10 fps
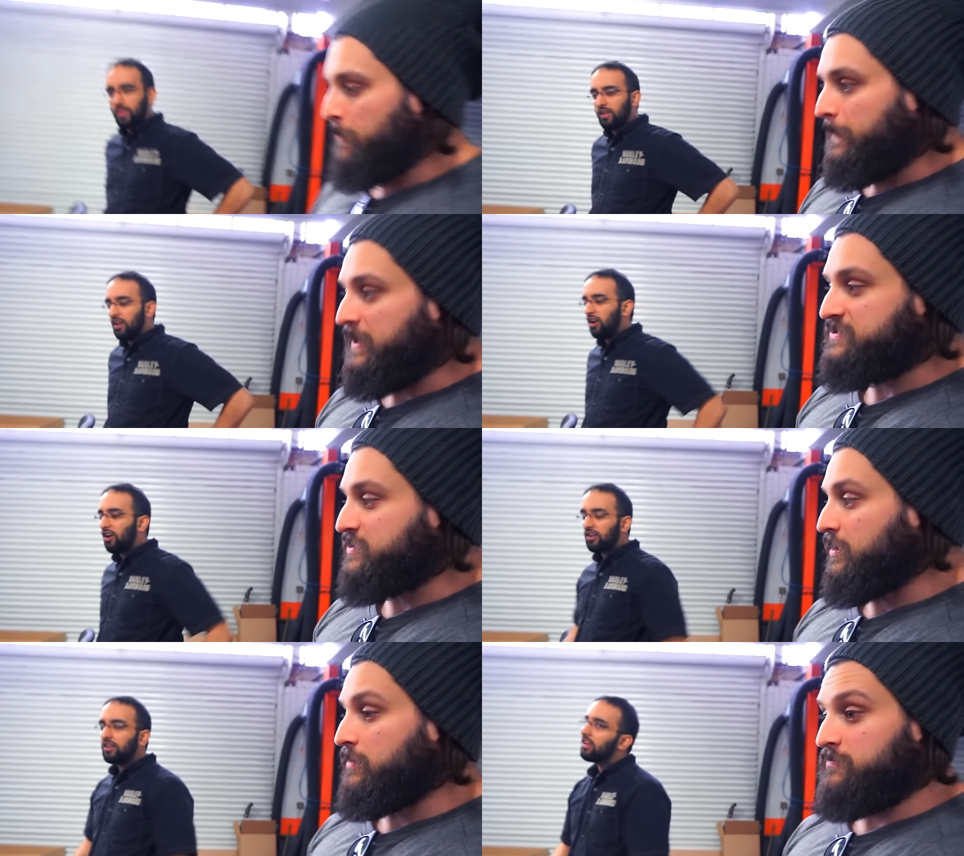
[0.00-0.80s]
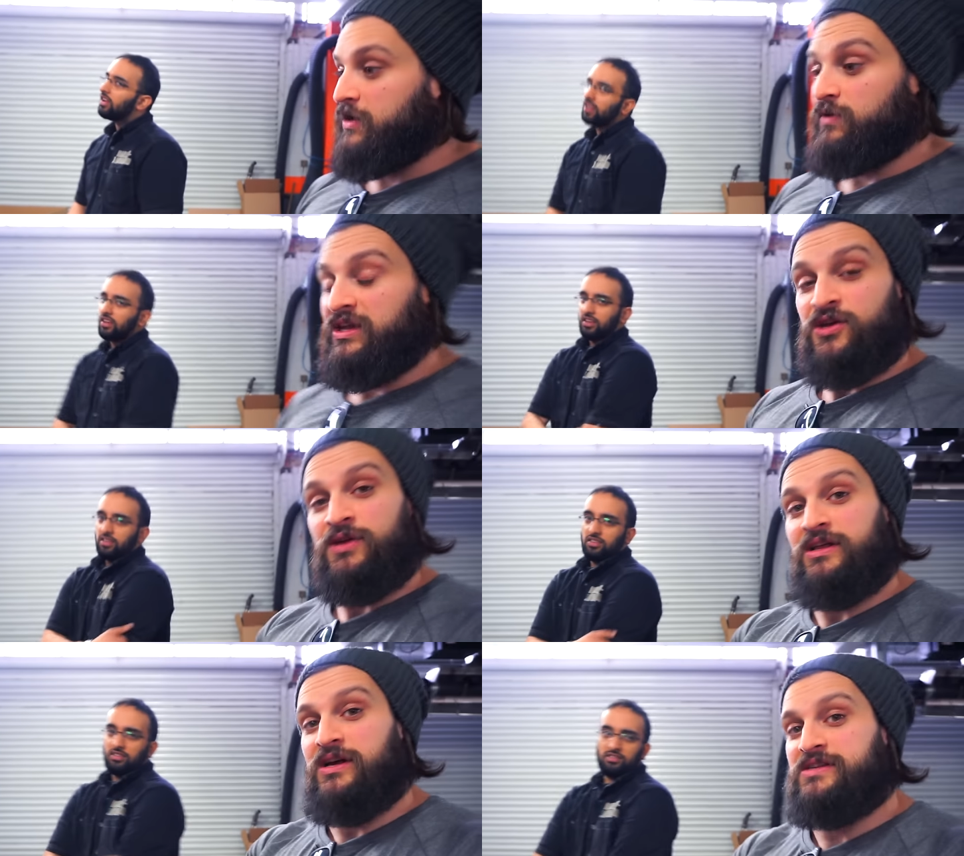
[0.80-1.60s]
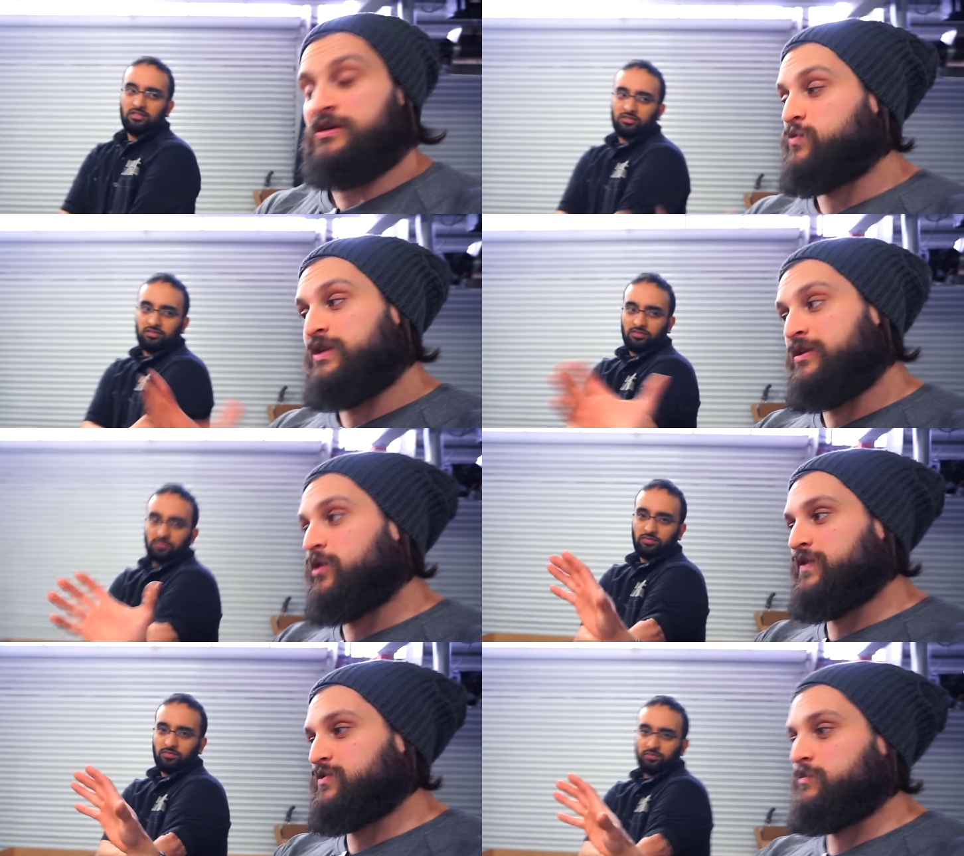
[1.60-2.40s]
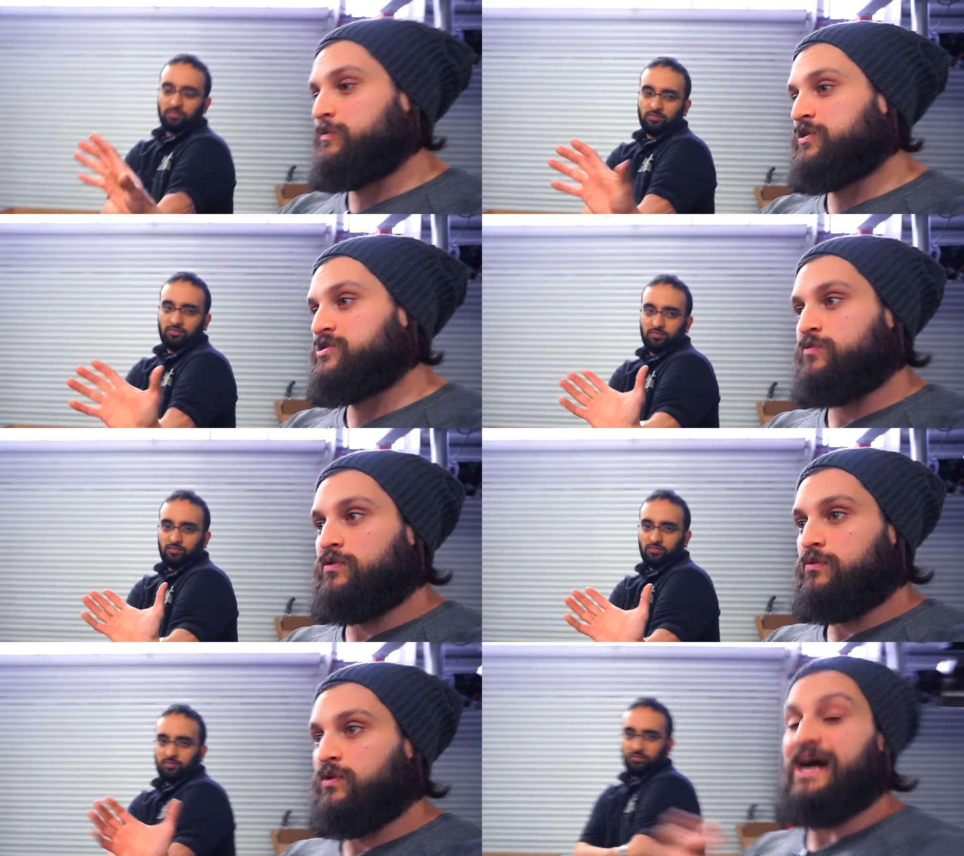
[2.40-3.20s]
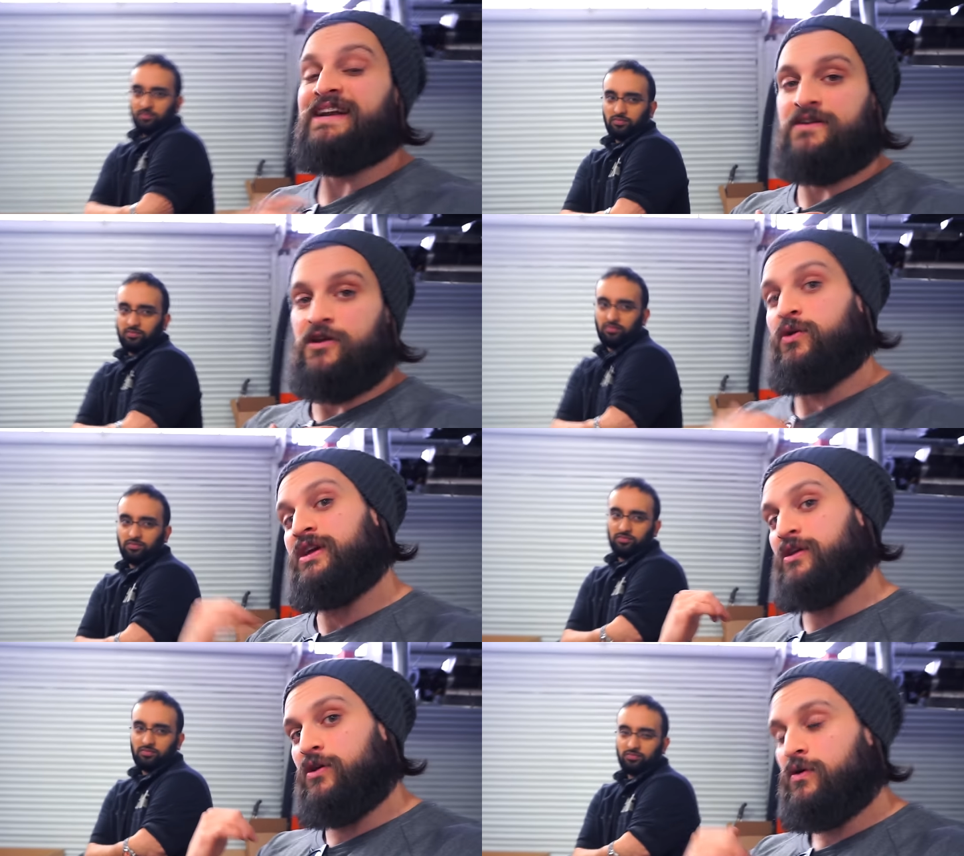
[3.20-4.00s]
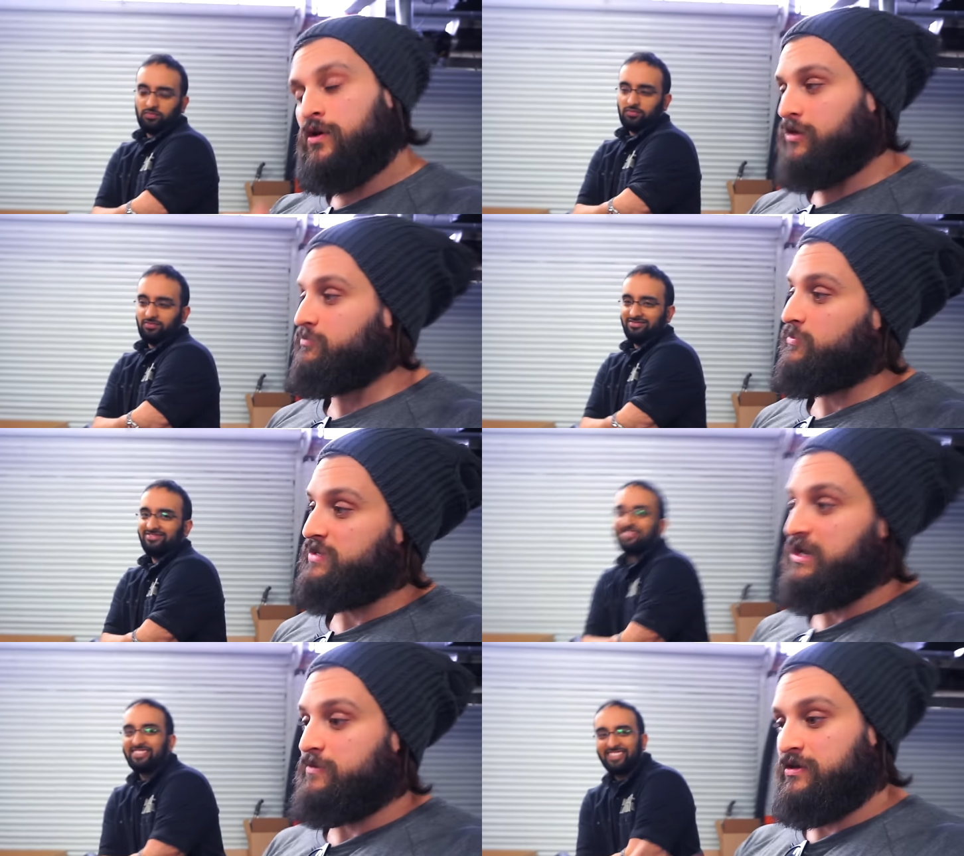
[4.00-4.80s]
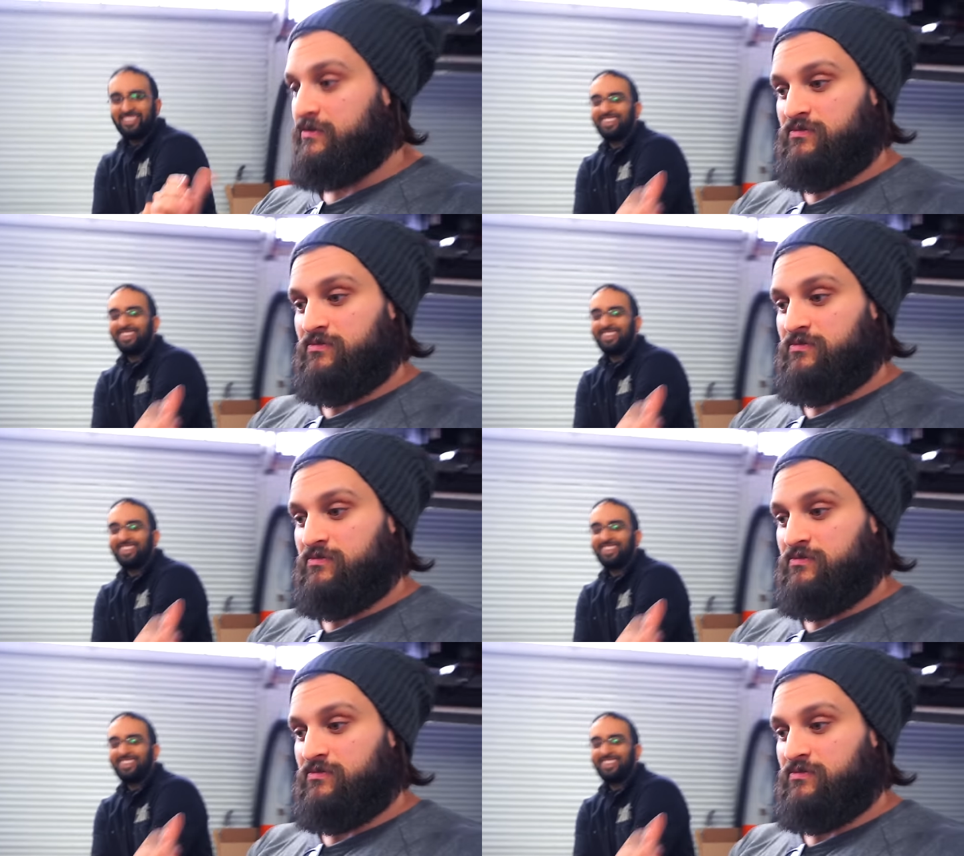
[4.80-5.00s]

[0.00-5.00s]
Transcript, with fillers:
Speaker 1: that's a, a, really unique little thing because we didn't know if that was going to be possible. Well, I didn't know. He knew. And when we came in,